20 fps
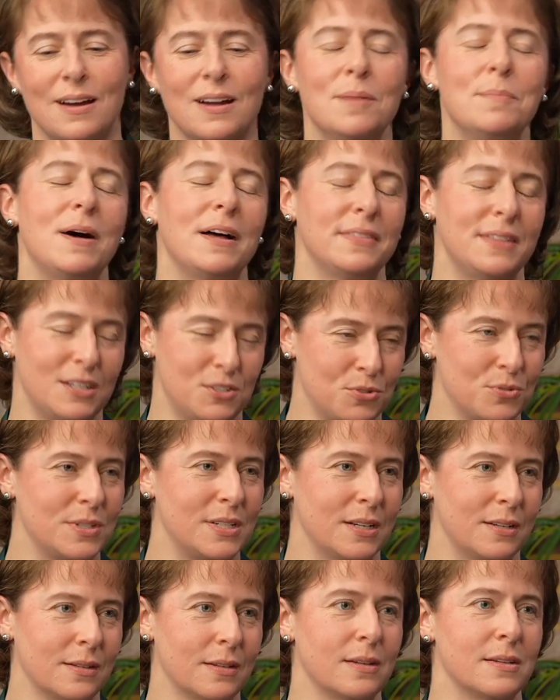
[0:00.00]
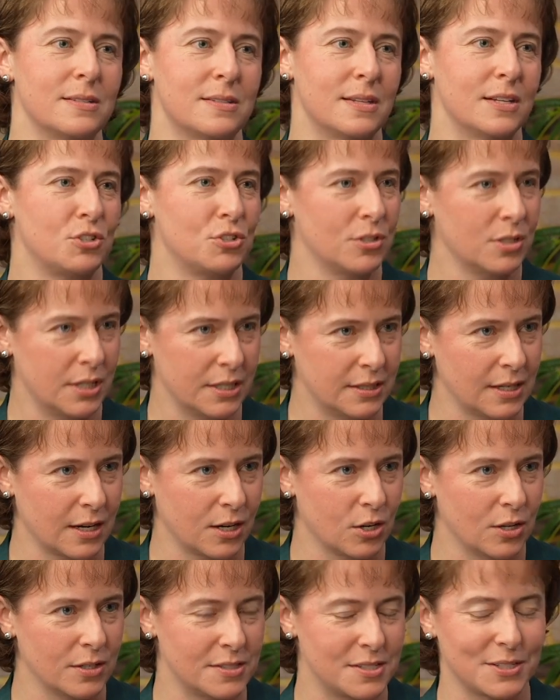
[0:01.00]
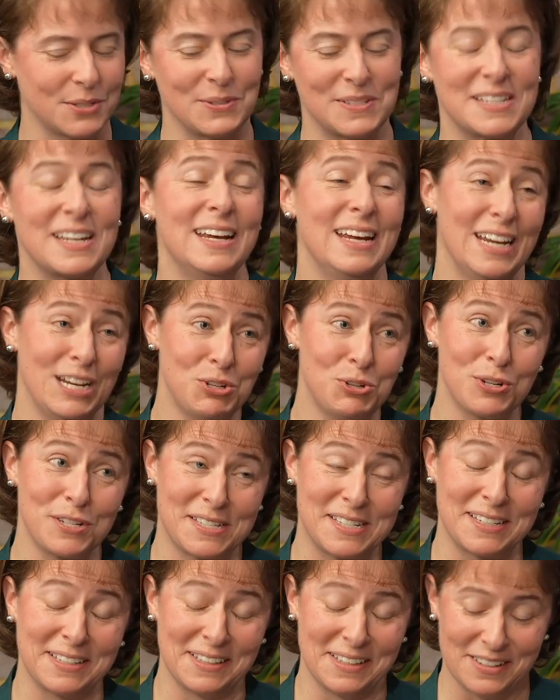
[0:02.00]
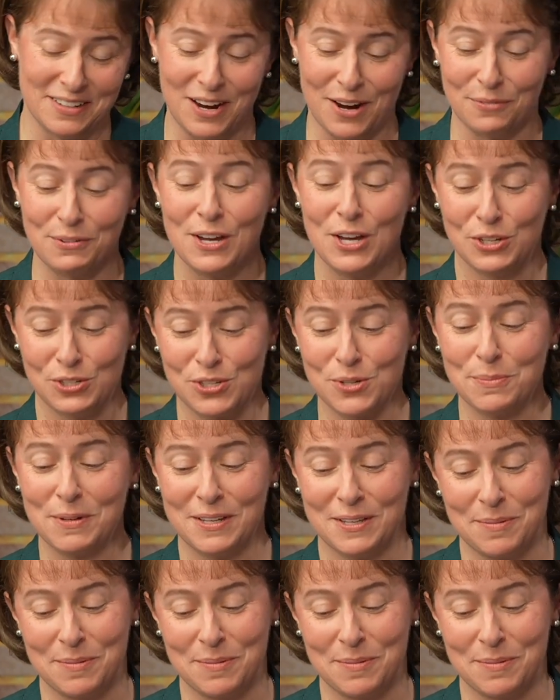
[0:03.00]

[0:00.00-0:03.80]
Come on, that's ridiculous. They shouldn't get that consequence. Interestingly enough, so many of the